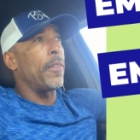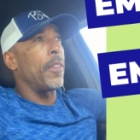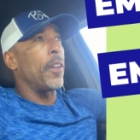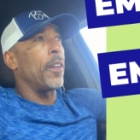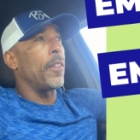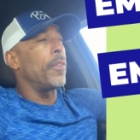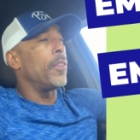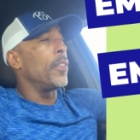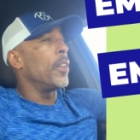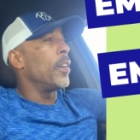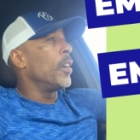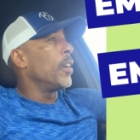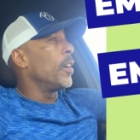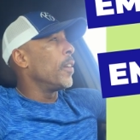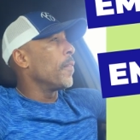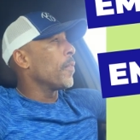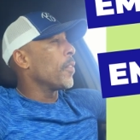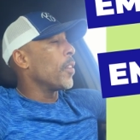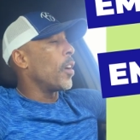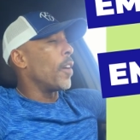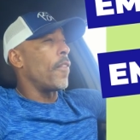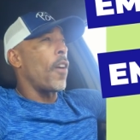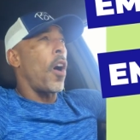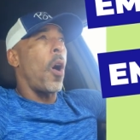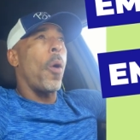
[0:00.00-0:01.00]
of,
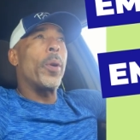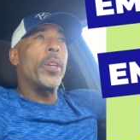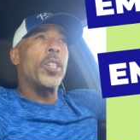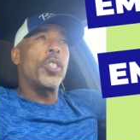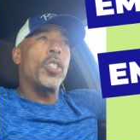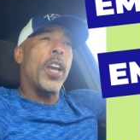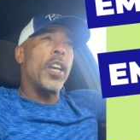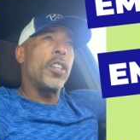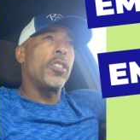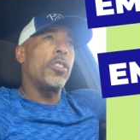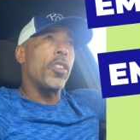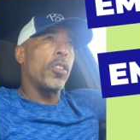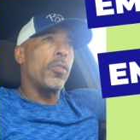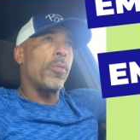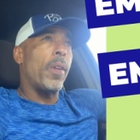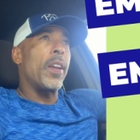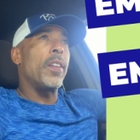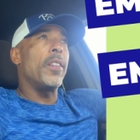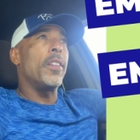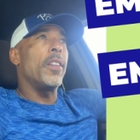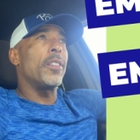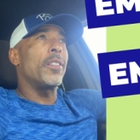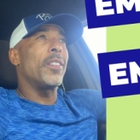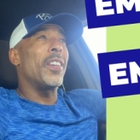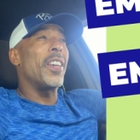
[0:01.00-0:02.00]
of always chasing
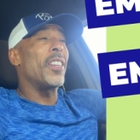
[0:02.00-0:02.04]
greatness.